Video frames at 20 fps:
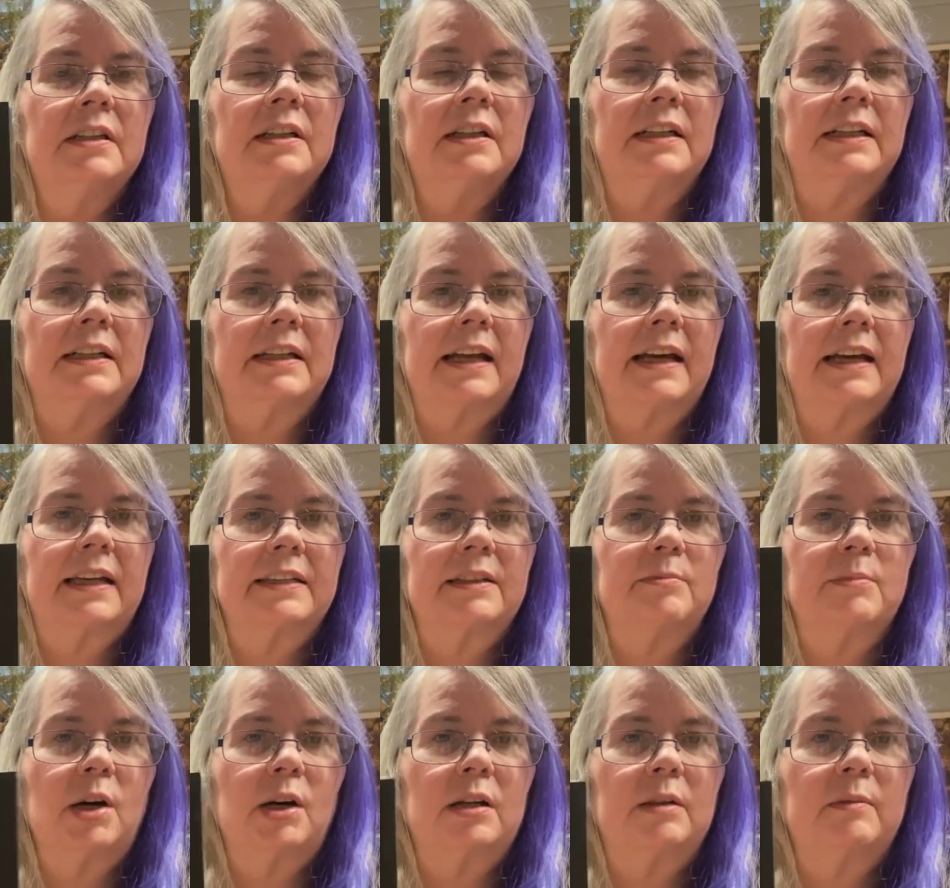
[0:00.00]
and had
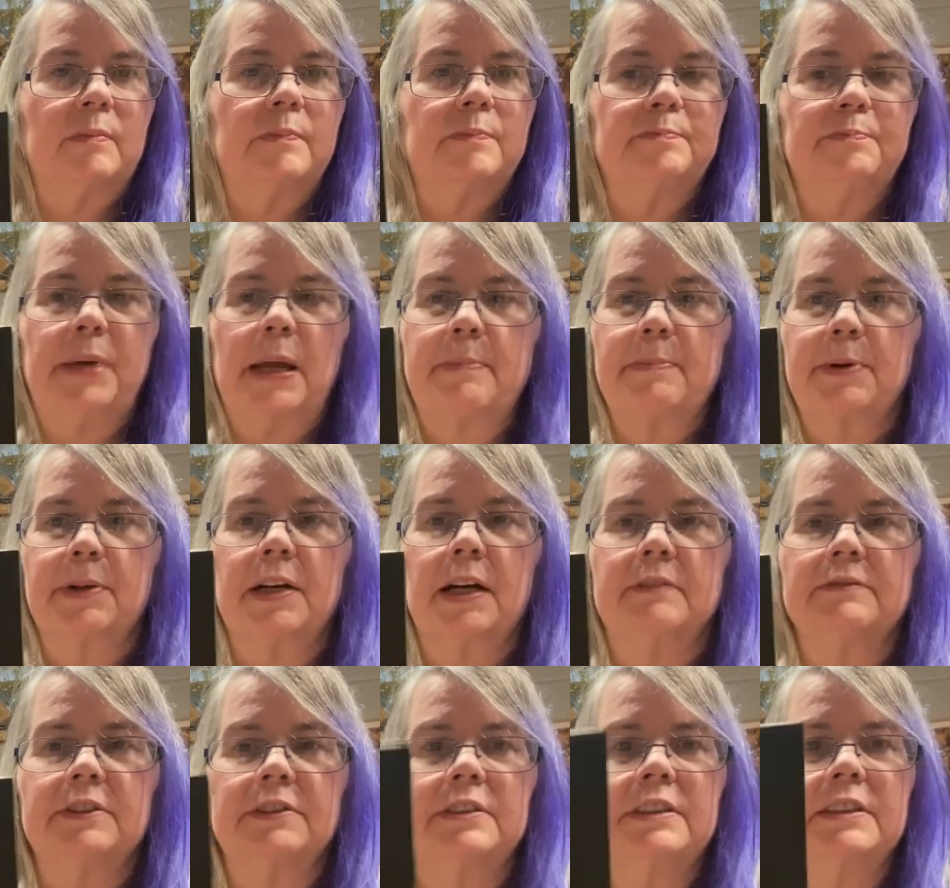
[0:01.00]
them all paper
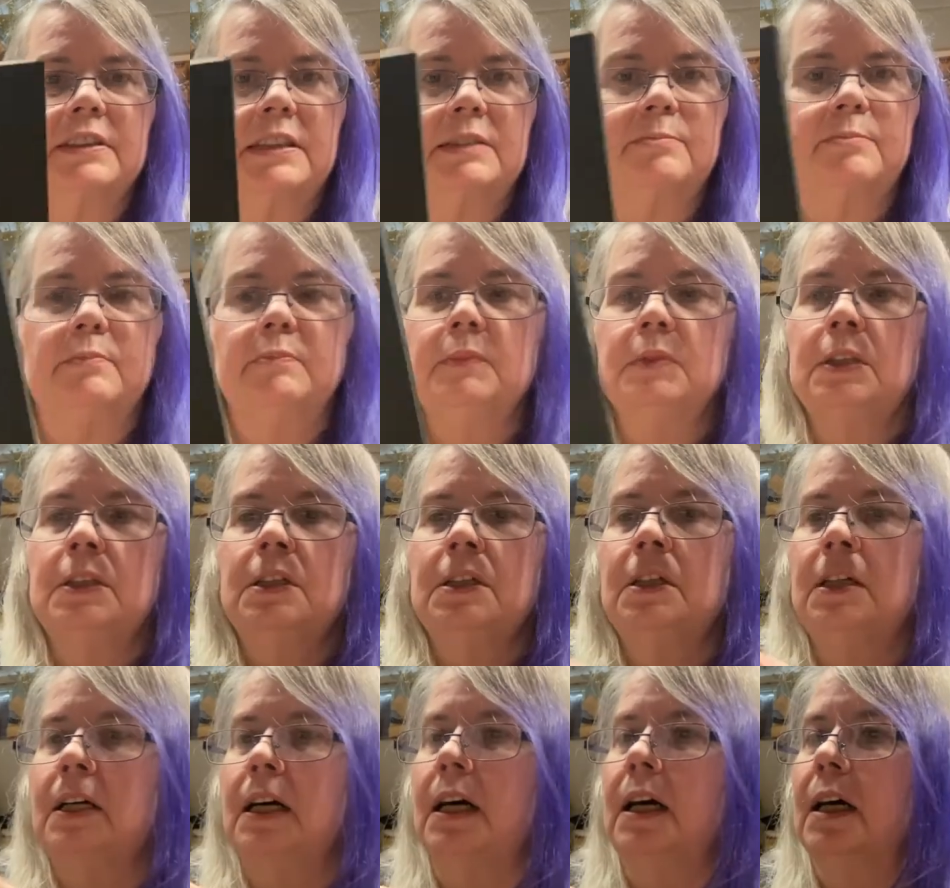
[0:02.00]
covered, and
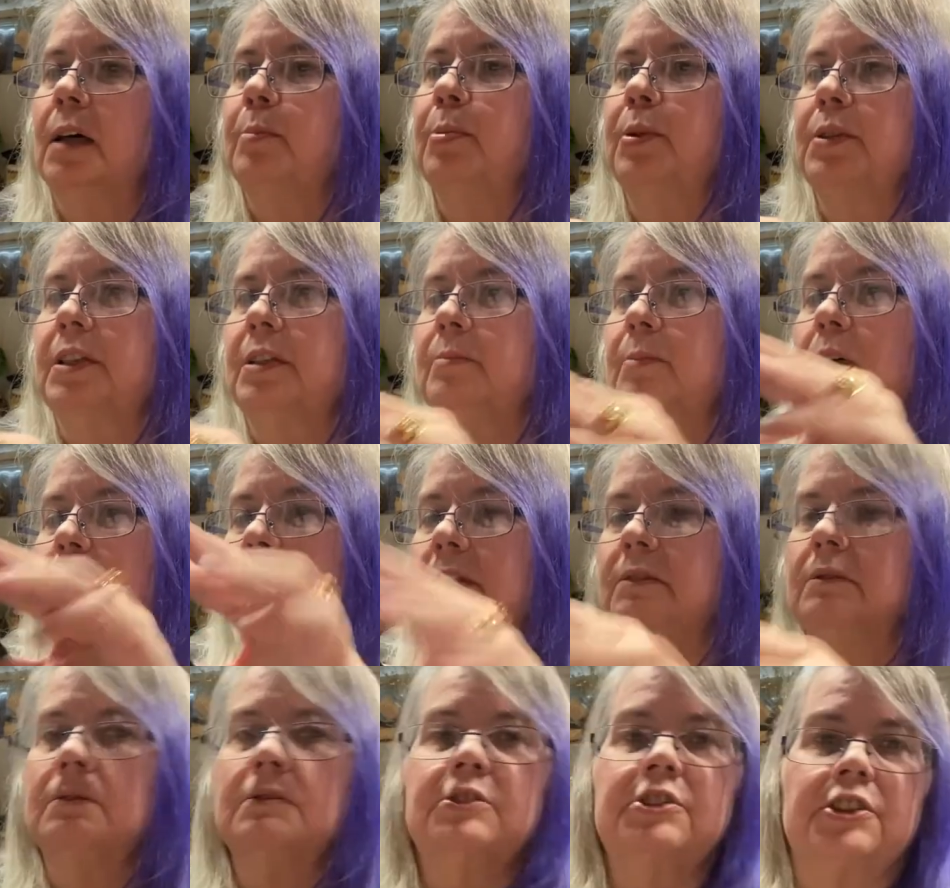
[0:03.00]
then put them
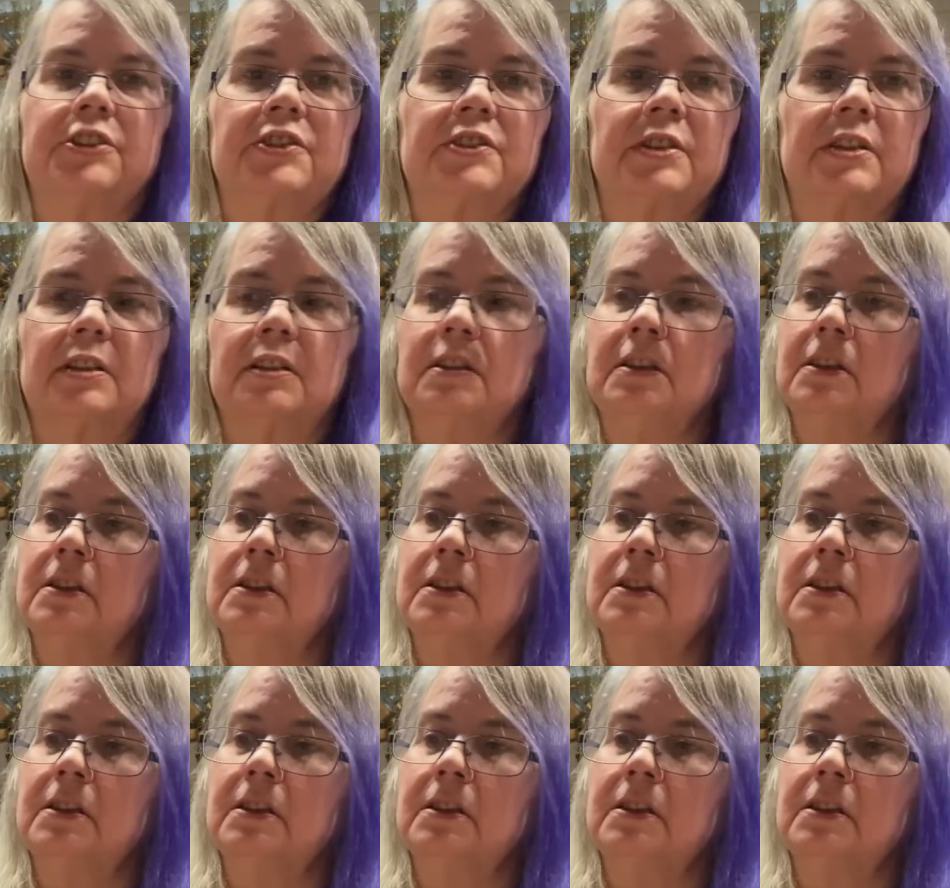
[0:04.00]
on just a